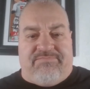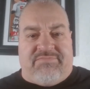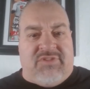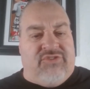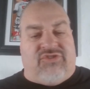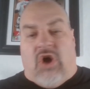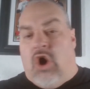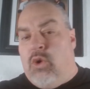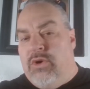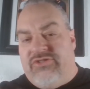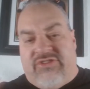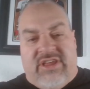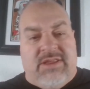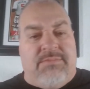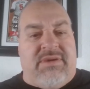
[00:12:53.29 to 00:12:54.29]
There's
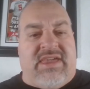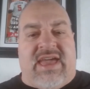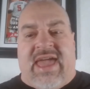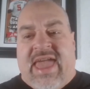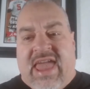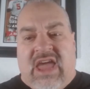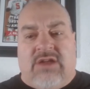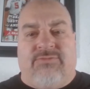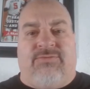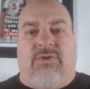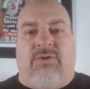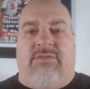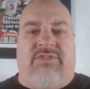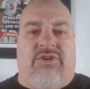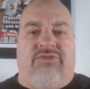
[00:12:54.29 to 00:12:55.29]
always going to be a
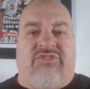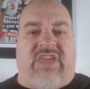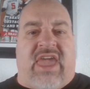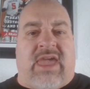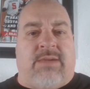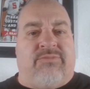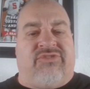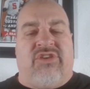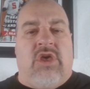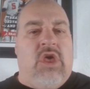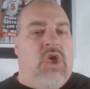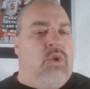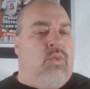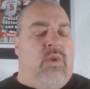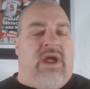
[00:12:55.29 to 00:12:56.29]
handful of those games
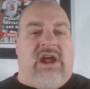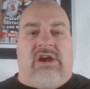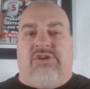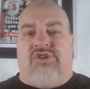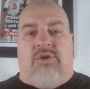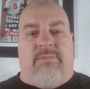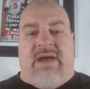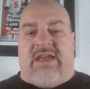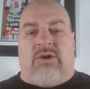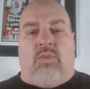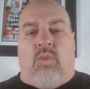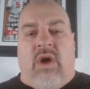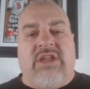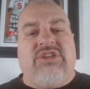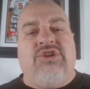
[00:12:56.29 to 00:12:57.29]
where no matter
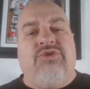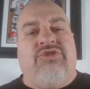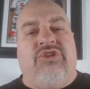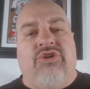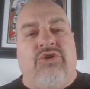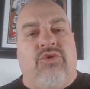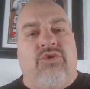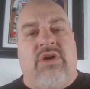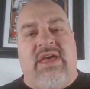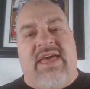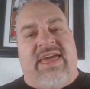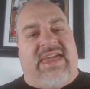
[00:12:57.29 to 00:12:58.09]
what you do,